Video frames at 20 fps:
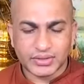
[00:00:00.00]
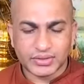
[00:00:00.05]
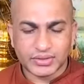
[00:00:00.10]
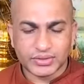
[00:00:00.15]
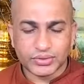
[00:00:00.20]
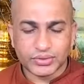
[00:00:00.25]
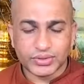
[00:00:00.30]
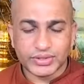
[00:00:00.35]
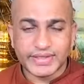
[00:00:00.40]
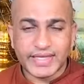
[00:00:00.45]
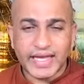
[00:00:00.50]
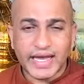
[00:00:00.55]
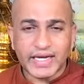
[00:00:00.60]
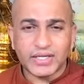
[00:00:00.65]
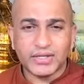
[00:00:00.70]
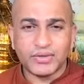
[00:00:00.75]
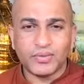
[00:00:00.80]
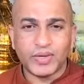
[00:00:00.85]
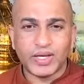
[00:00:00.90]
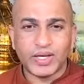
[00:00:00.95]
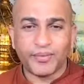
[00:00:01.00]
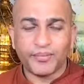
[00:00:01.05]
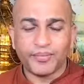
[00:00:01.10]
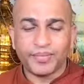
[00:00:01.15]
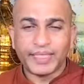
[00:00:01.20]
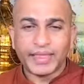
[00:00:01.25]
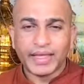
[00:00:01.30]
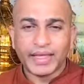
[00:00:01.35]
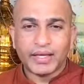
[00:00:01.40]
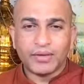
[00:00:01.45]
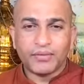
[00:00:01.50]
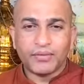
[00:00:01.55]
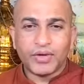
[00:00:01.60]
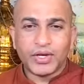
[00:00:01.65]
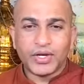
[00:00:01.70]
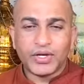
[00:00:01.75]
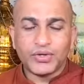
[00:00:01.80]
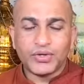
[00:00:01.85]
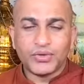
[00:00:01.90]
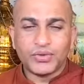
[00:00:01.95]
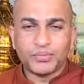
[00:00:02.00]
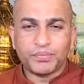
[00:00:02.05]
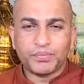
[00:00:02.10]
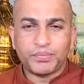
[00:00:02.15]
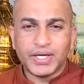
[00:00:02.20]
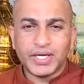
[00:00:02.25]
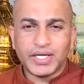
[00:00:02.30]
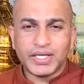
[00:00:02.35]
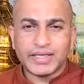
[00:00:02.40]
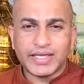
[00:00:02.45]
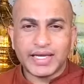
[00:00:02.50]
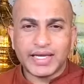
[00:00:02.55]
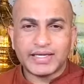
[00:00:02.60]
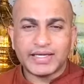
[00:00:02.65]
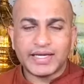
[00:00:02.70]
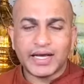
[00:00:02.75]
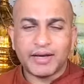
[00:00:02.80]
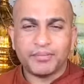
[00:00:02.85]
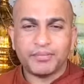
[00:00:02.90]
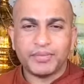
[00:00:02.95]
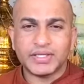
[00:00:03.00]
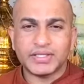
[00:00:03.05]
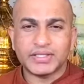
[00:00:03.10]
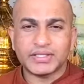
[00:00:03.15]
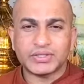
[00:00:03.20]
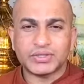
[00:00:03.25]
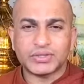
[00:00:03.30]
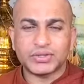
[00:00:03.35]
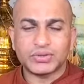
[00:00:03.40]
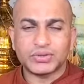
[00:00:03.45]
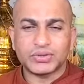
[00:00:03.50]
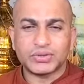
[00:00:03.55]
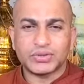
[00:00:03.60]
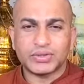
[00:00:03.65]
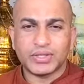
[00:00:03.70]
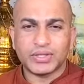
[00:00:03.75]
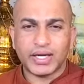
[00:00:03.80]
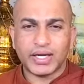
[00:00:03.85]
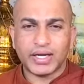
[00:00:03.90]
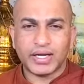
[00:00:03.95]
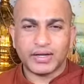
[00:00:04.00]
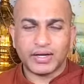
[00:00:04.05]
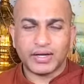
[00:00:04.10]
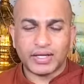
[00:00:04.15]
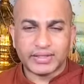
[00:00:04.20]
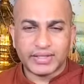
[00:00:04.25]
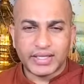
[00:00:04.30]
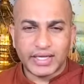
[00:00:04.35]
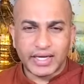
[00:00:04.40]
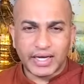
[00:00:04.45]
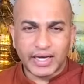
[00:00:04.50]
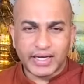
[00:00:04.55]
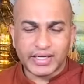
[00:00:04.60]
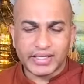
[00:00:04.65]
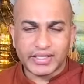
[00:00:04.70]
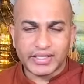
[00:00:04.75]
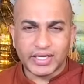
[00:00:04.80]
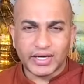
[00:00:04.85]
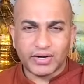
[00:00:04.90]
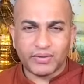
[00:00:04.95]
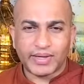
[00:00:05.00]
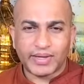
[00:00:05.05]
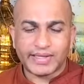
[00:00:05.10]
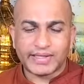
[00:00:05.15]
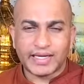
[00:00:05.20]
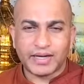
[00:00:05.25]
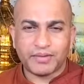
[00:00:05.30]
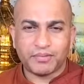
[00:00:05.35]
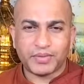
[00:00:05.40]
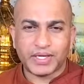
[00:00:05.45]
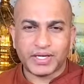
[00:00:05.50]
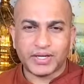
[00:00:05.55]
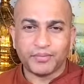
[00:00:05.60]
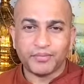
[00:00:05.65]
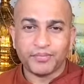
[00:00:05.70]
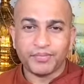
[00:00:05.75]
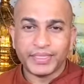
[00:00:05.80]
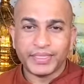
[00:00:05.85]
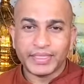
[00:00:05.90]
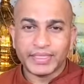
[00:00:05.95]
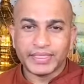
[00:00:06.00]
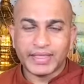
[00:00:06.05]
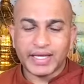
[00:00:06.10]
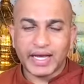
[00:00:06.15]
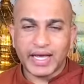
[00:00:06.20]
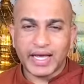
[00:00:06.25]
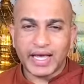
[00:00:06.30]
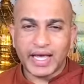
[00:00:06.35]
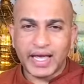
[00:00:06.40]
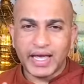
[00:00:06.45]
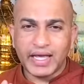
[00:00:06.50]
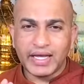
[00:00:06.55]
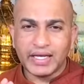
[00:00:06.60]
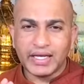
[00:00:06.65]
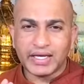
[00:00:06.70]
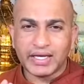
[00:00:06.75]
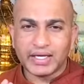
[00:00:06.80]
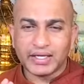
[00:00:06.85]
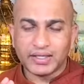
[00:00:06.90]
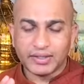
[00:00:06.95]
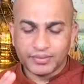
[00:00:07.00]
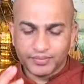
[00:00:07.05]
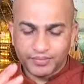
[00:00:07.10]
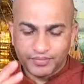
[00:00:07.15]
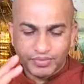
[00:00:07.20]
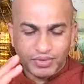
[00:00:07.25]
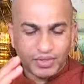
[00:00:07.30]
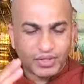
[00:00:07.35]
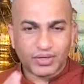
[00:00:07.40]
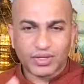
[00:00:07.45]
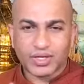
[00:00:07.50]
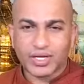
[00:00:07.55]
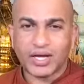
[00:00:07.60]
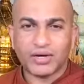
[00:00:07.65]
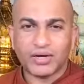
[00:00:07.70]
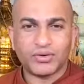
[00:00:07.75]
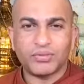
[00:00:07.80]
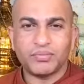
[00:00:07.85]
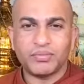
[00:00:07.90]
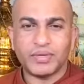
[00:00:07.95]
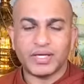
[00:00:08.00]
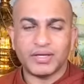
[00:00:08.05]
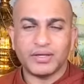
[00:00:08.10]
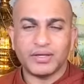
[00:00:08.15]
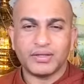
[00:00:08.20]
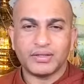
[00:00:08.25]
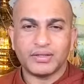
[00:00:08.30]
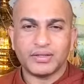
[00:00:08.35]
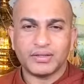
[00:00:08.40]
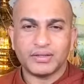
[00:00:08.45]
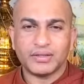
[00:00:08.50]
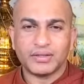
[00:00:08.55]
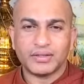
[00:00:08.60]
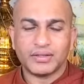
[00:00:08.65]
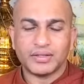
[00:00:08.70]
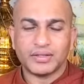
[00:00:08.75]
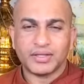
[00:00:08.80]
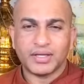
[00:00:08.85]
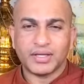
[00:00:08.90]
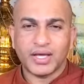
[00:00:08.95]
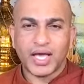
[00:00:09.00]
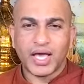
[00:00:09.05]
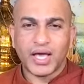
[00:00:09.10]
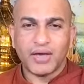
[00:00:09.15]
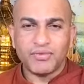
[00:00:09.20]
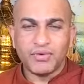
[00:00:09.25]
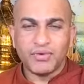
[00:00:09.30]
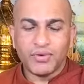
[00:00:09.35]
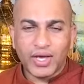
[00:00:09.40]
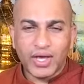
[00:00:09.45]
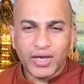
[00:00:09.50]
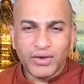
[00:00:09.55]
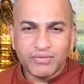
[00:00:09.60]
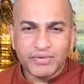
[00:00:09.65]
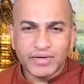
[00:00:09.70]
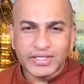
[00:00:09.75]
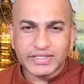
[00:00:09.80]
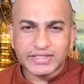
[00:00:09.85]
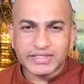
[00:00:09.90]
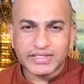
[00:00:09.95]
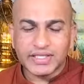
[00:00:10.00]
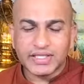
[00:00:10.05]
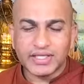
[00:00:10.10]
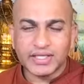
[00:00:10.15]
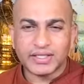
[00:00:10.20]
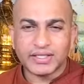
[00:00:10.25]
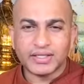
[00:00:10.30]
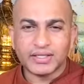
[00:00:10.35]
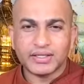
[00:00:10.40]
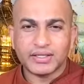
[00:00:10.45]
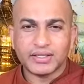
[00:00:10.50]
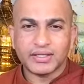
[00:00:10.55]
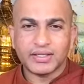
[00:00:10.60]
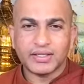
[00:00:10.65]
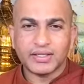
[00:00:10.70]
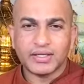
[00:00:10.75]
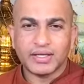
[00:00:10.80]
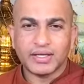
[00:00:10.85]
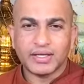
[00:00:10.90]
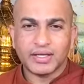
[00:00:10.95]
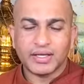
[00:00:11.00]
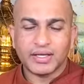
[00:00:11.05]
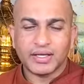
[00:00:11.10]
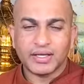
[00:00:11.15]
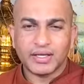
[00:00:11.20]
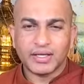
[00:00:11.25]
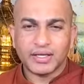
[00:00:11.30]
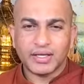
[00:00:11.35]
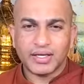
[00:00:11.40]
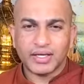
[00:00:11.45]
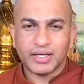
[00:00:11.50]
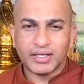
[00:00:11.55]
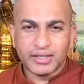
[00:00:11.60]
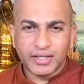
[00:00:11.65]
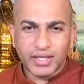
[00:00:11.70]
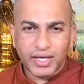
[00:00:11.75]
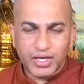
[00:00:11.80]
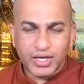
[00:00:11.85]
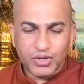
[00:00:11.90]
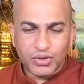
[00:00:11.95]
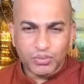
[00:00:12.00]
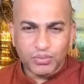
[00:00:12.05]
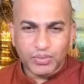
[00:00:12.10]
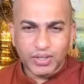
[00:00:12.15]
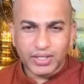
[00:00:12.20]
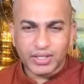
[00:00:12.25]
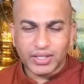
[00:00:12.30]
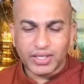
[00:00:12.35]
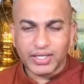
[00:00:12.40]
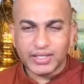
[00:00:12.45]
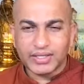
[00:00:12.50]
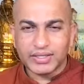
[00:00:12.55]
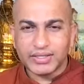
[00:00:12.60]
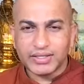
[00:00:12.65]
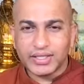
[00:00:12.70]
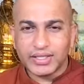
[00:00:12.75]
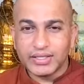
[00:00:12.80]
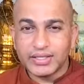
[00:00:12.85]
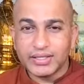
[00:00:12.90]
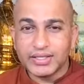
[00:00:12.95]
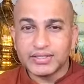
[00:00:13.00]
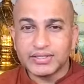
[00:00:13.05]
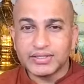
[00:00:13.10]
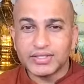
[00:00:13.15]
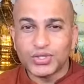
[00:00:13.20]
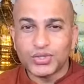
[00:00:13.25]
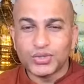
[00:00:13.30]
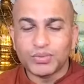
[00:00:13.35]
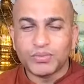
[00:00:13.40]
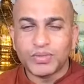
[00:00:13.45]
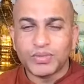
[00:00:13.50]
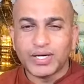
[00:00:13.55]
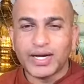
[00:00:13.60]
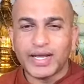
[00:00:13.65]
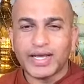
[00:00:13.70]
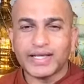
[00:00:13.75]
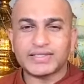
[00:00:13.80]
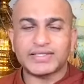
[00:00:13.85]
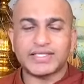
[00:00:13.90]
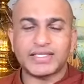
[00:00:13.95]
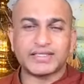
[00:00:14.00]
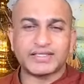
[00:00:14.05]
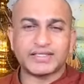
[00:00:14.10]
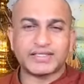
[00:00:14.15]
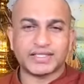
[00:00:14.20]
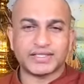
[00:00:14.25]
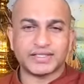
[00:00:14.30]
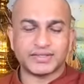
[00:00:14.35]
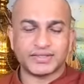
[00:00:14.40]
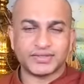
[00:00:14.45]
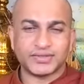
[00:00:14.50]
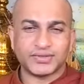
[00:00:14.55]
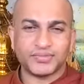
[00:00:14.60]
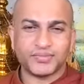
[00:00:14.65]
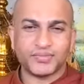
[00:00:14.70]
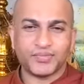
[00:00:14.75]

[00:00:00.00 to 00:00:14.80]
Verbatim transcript: So that way, when you bring that happiness, uh, the idea what happening, the anger cannot be. Have you ever seen in the human in in this human existence?